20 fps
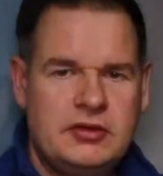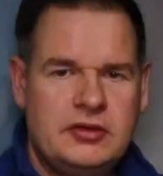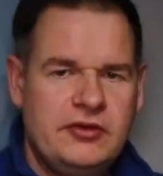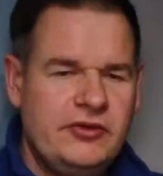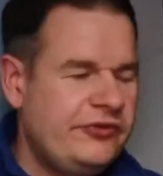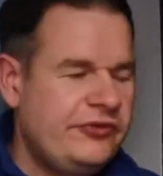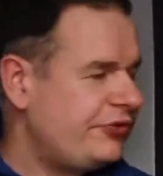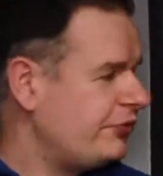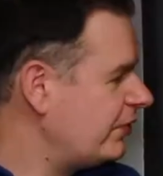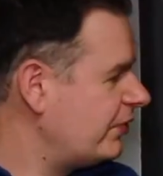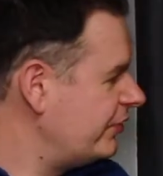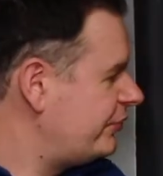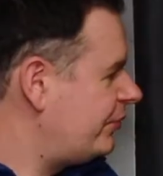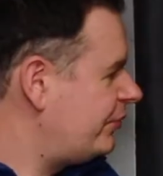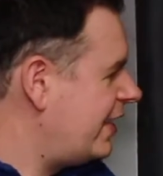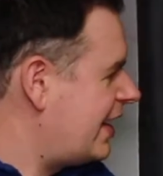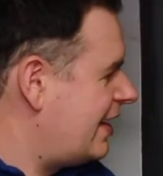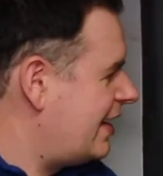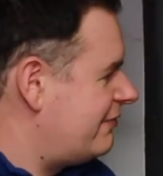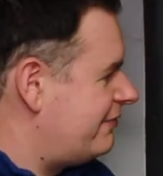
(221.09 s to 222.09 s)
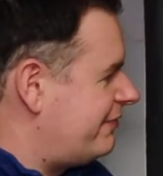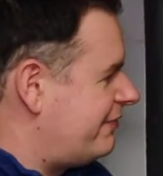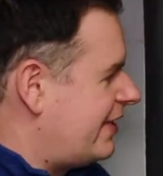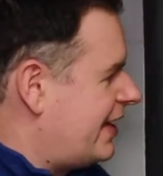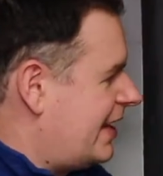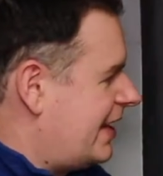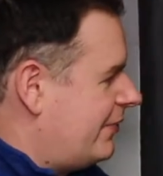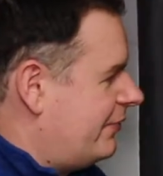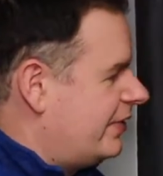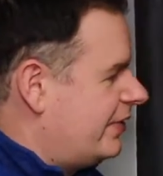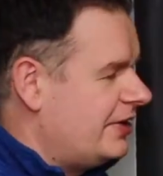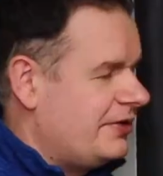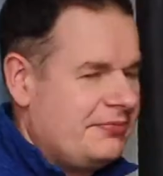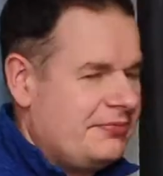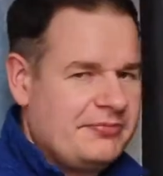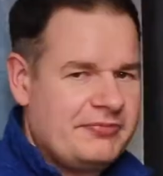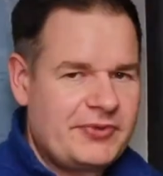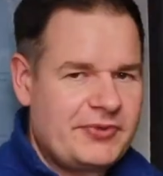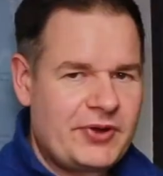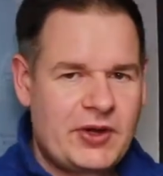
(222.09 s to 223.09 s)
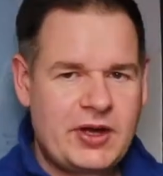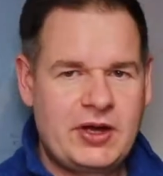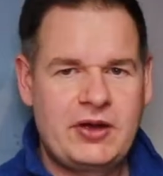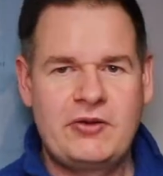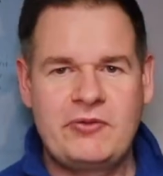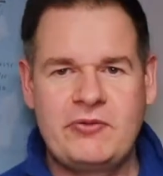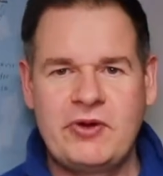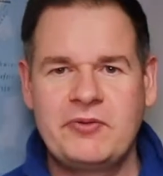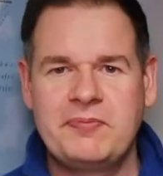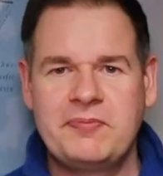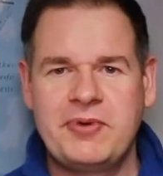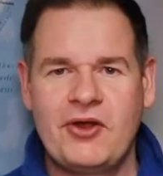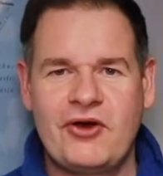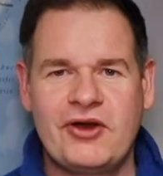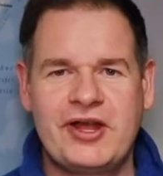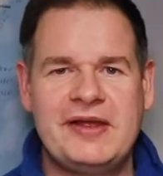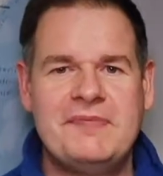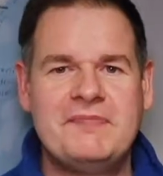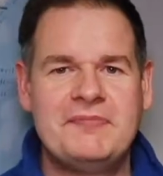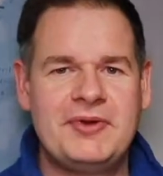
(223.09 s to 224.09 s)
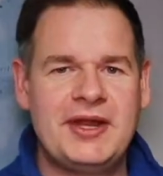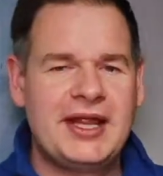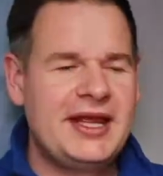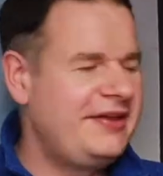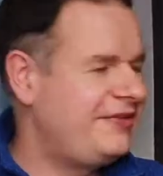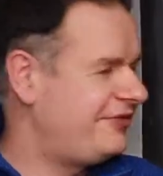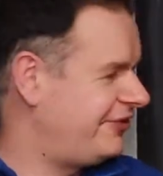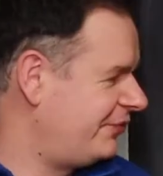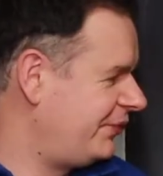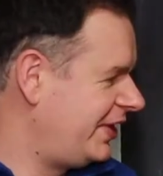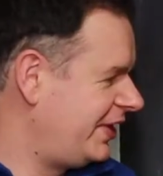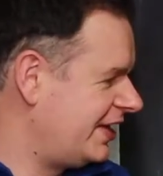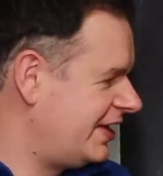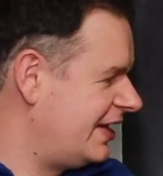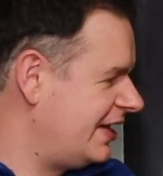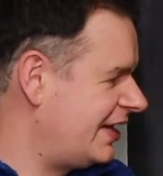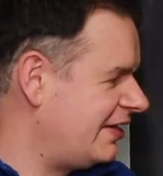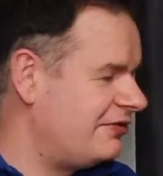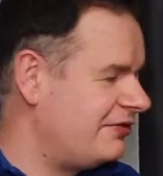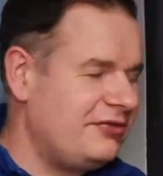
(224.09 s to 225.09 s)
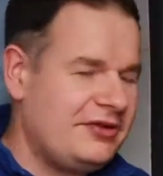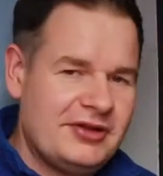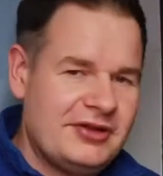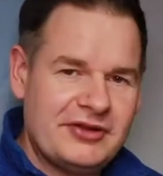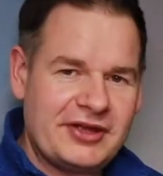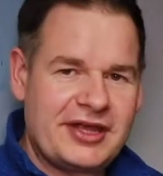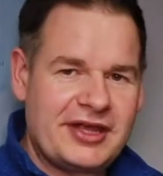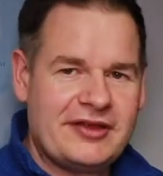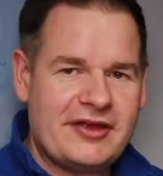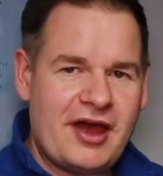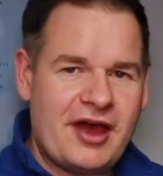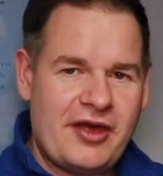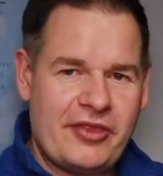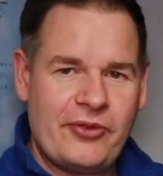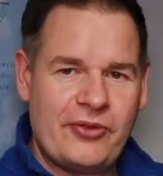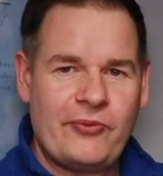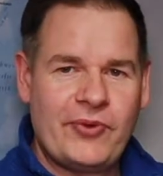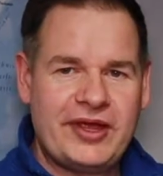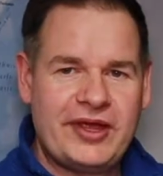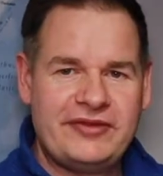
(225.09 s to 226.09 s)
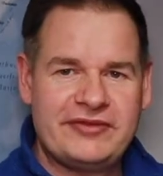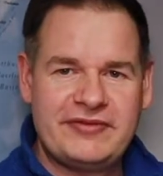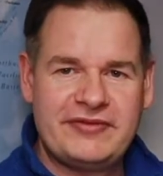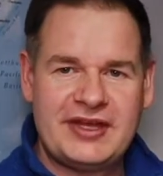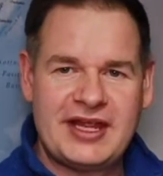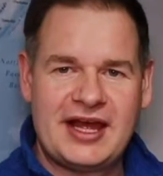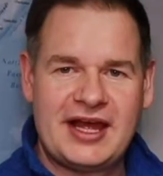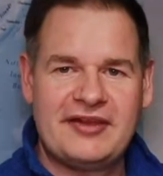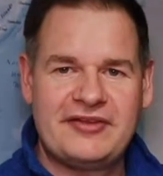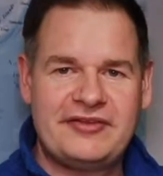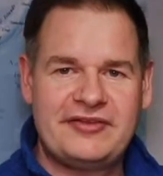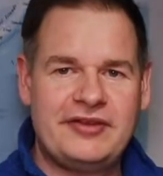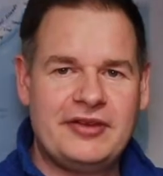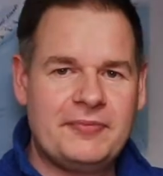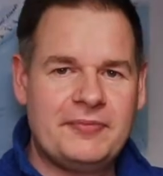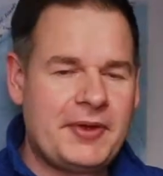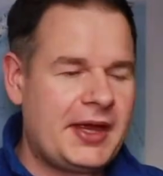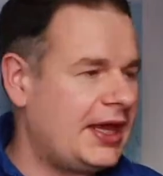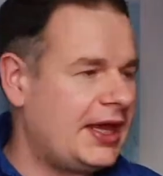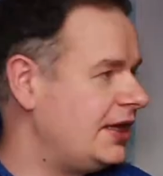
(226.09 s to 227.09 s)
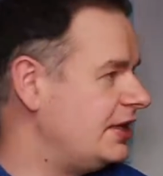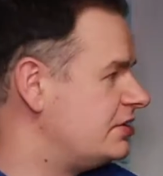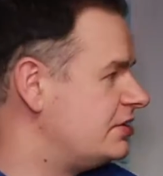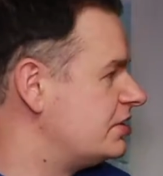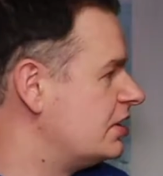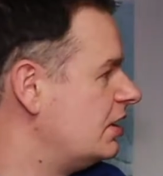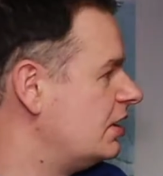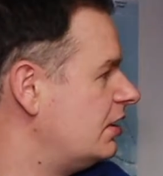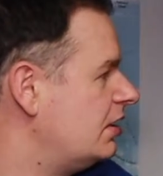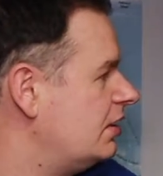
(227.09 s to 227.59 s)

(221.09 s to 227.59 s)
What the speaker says: So once we have our quote block in place, we can now look at other ways of enhancing the page.